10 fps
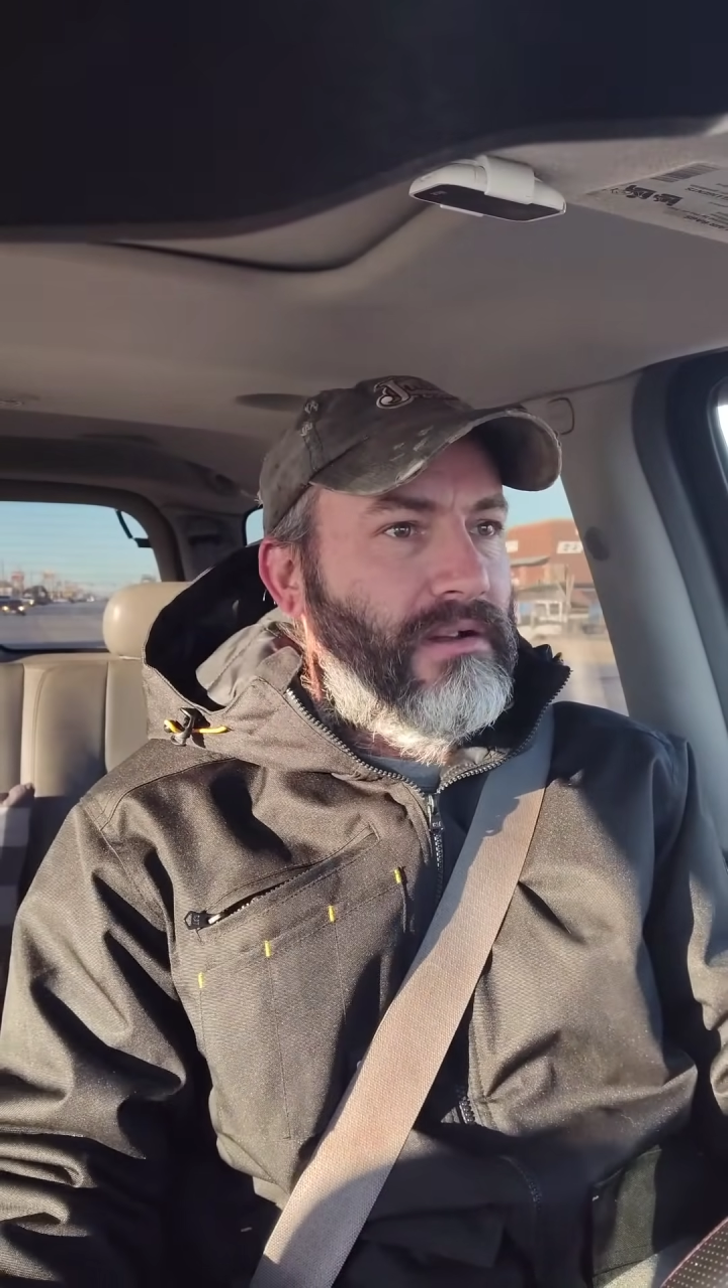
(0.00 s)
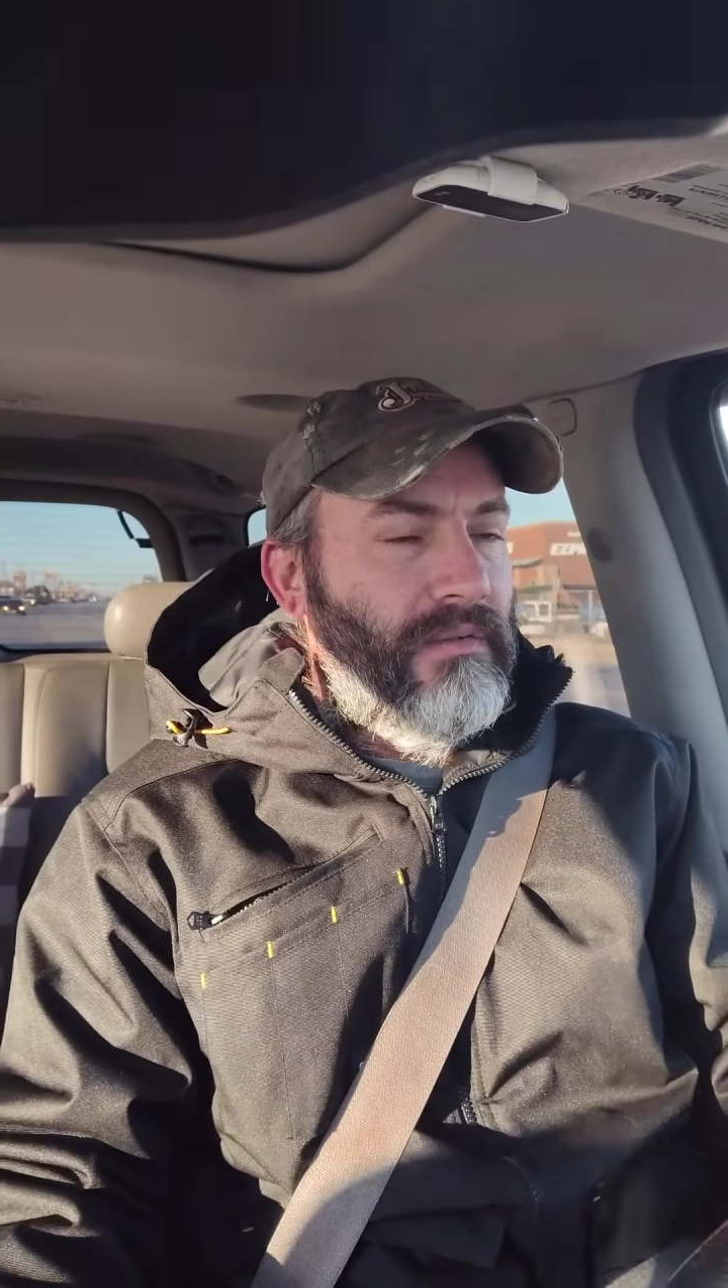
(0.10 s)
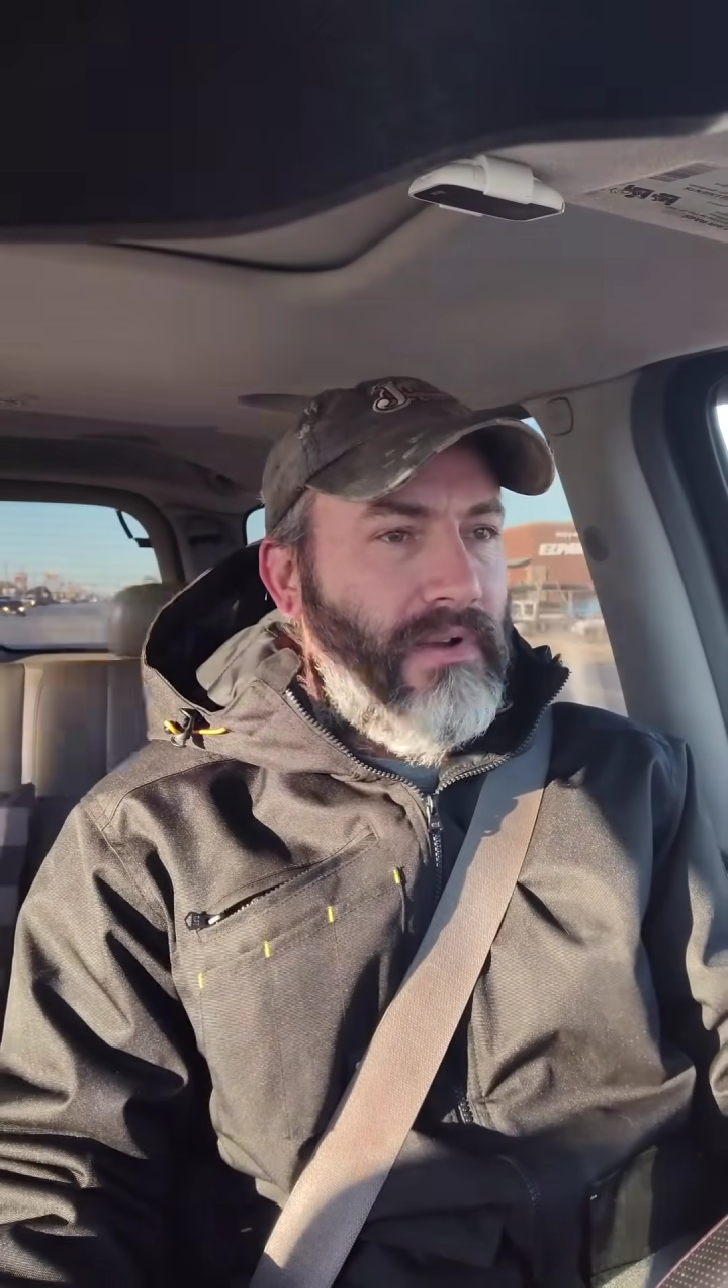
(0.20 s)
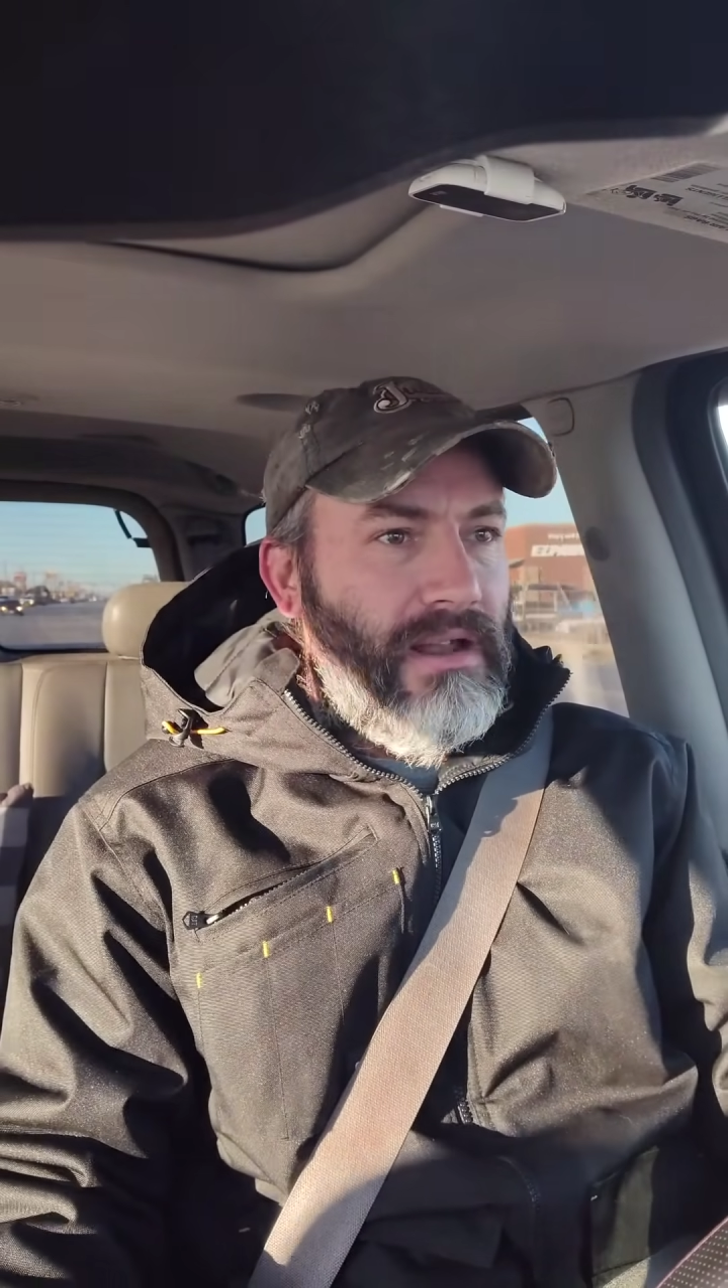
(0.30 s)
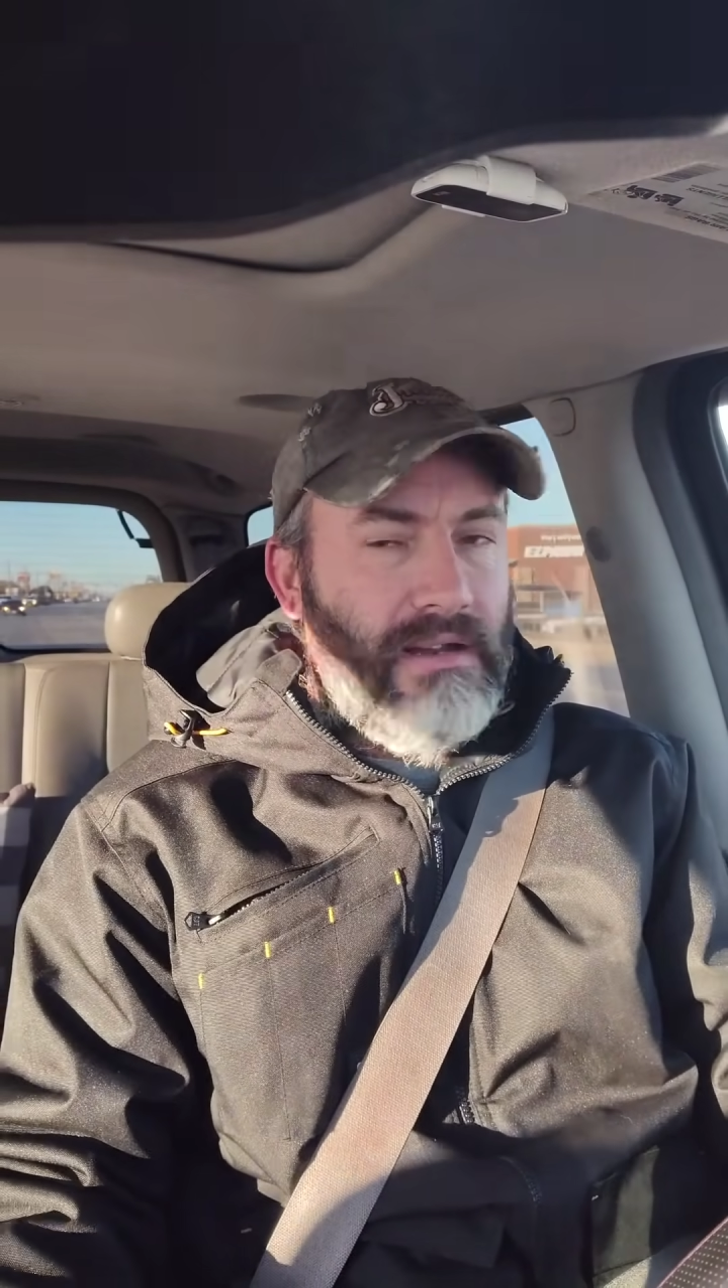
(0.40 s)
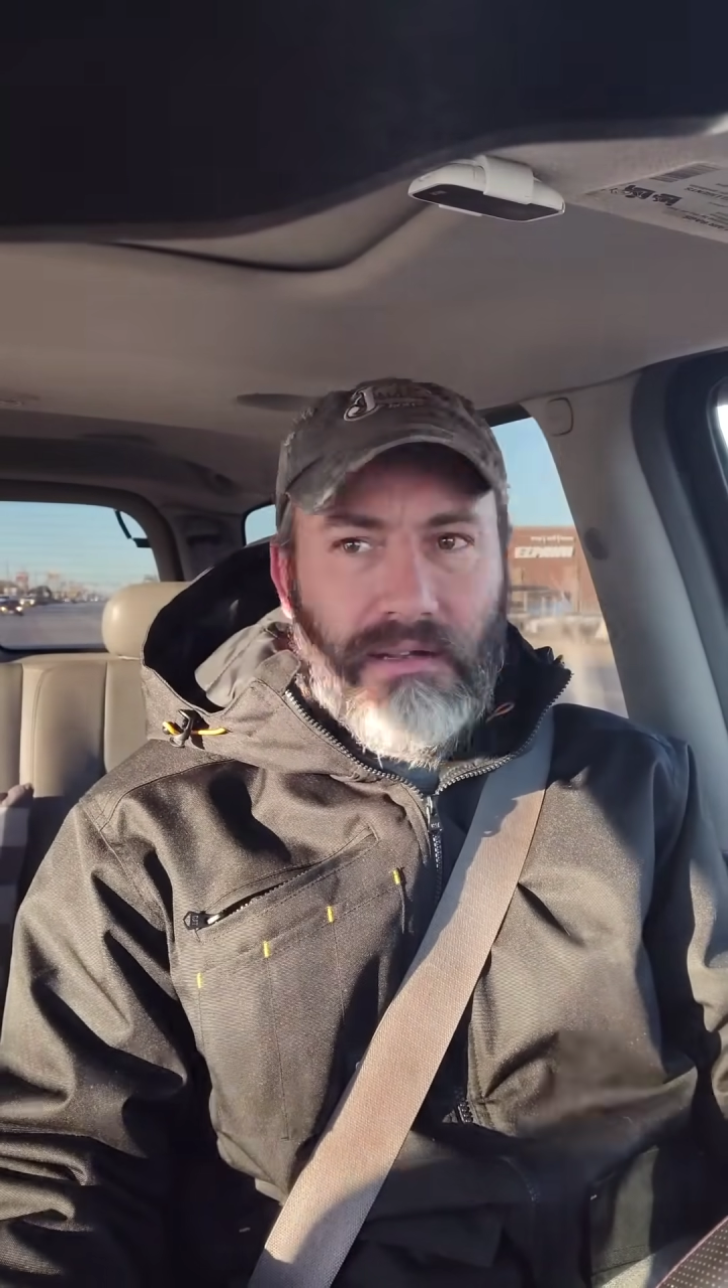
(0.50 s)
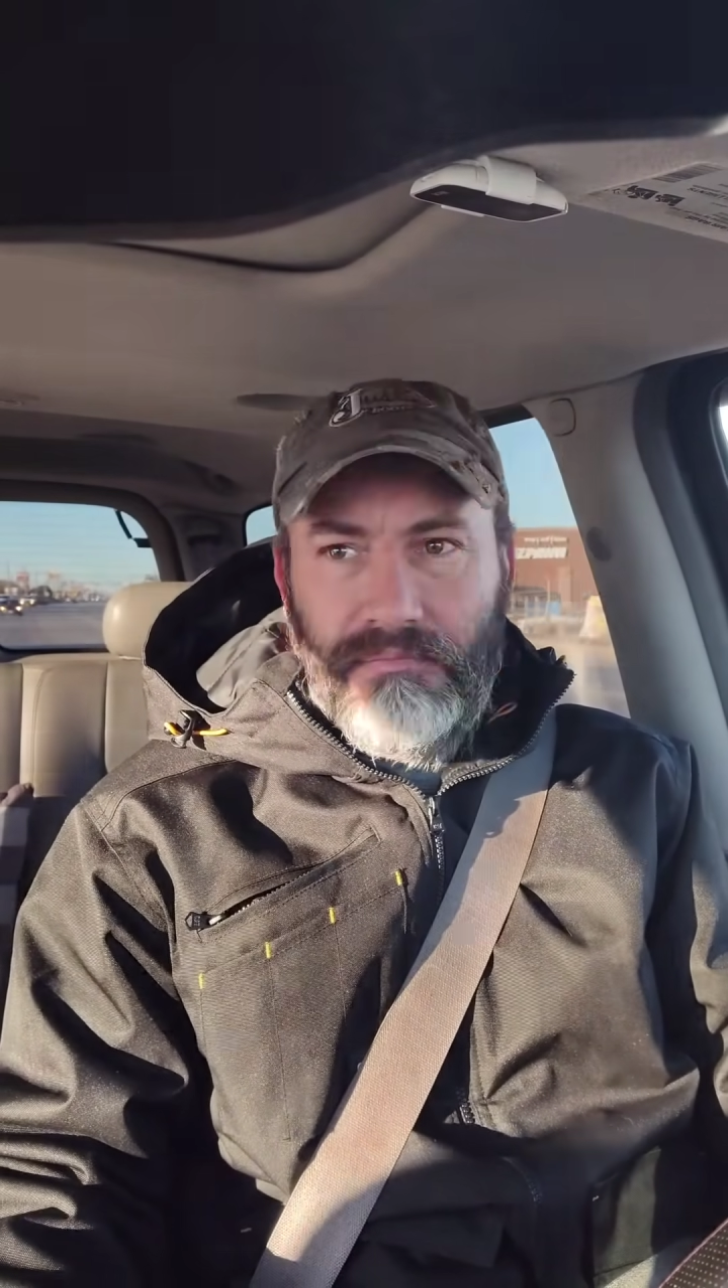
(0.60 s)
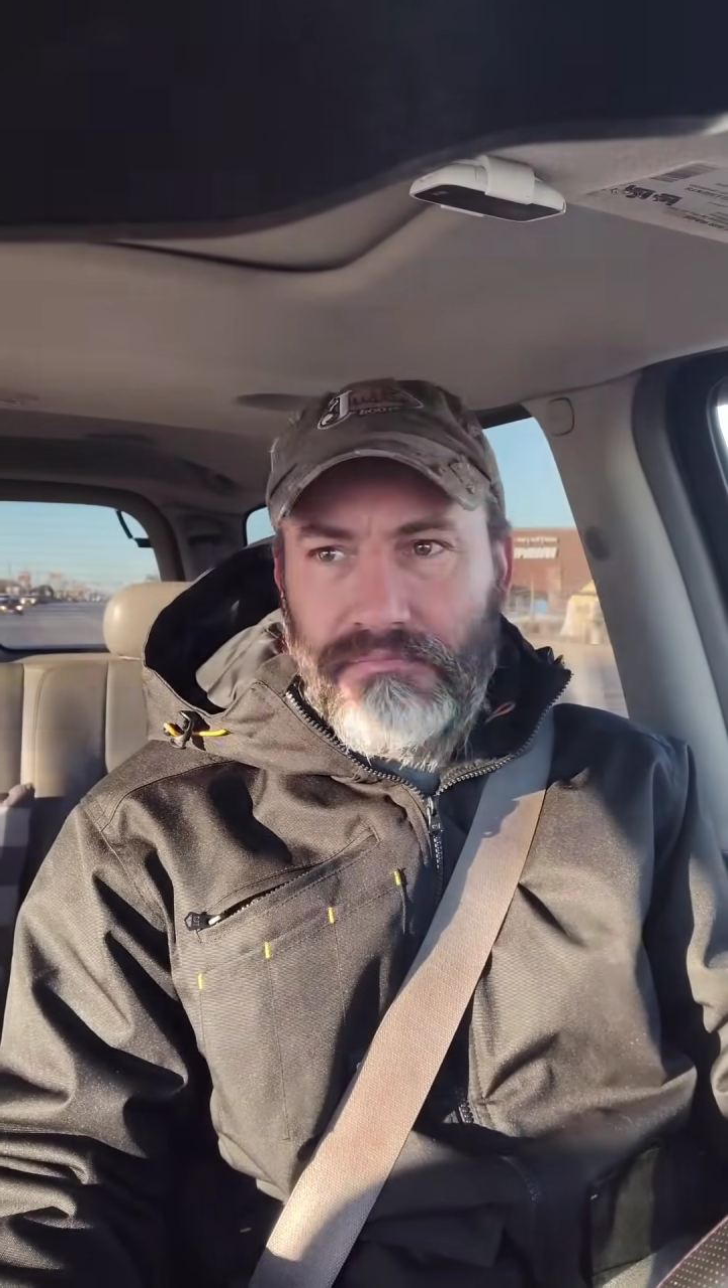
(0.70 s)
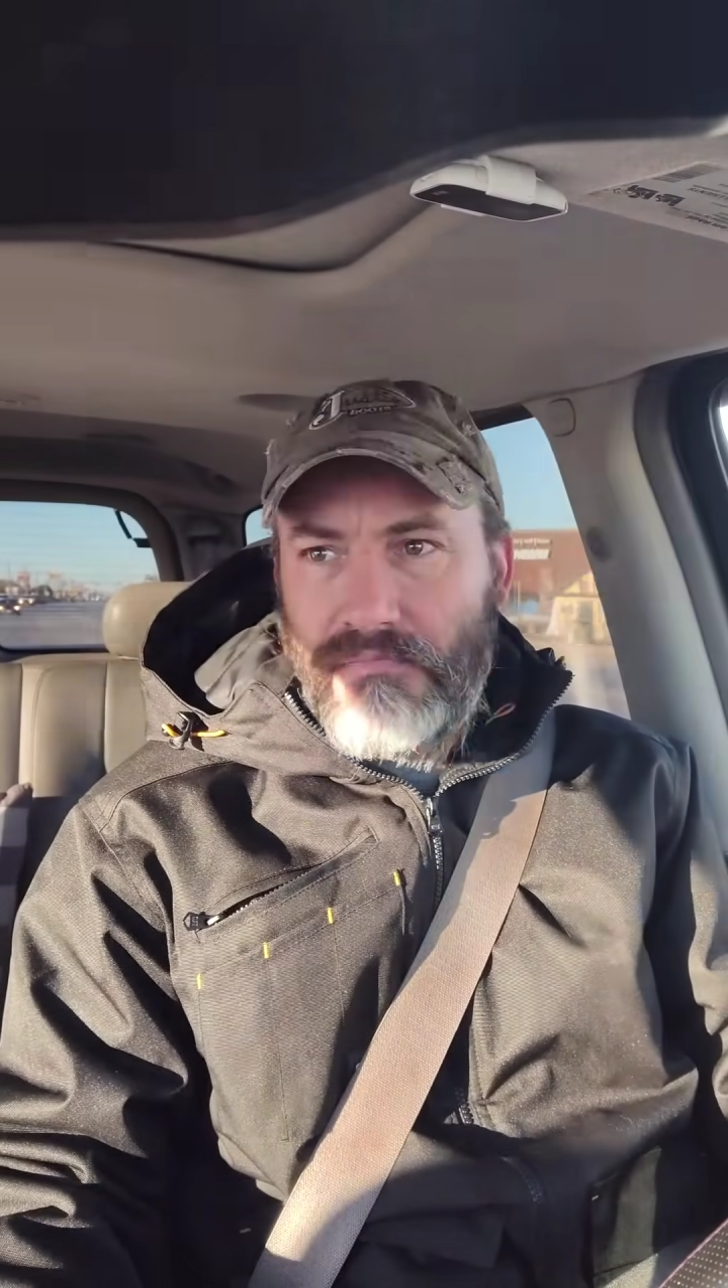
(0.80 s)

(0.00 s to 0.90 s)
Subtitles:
Carvana